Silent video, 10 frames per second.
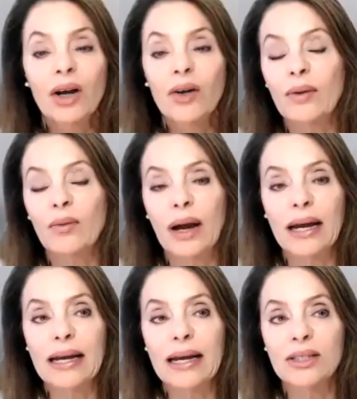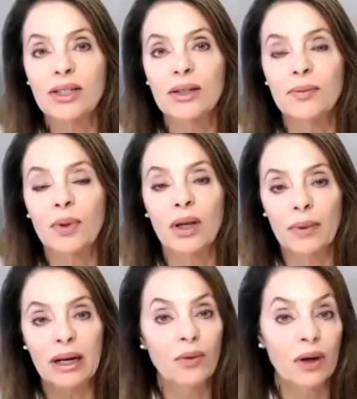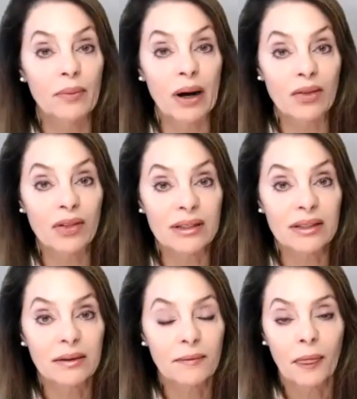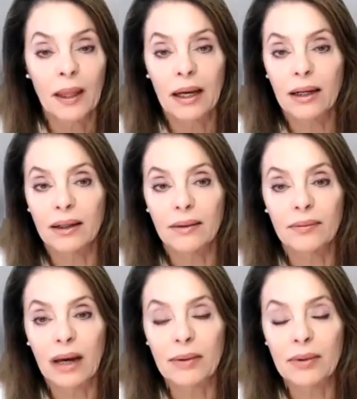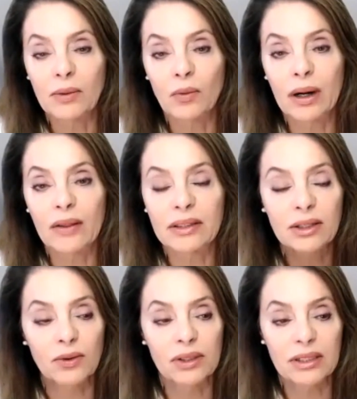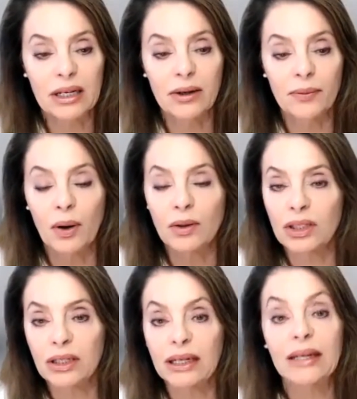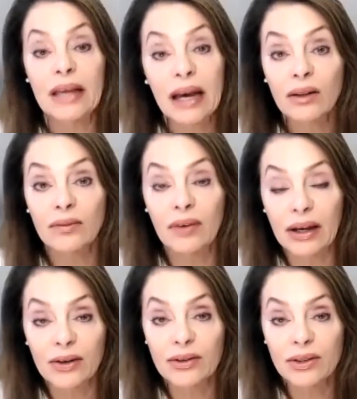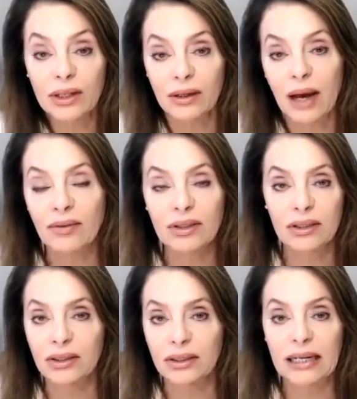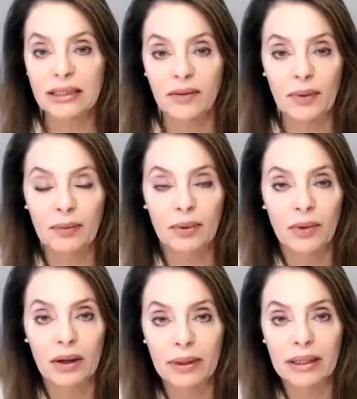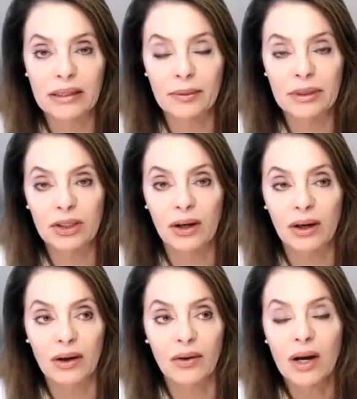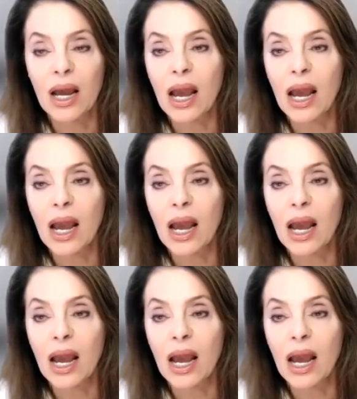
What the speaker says: a great way to put your money where your mouth is. I mean, one of the schools here posted in the elevators, and obviously there's lots of people around me because I'm in Chicago.